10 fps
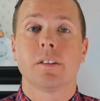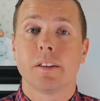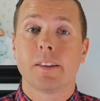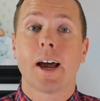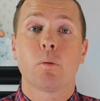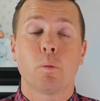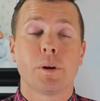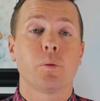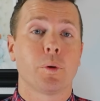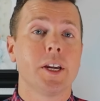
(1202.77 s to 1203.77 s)
and then that will
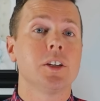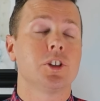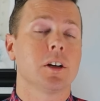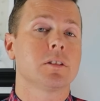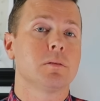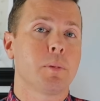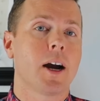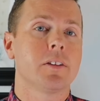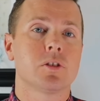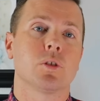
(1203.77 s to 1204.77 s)
be readjusted
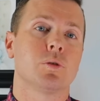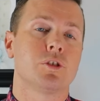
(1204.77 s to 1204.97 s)
by the Social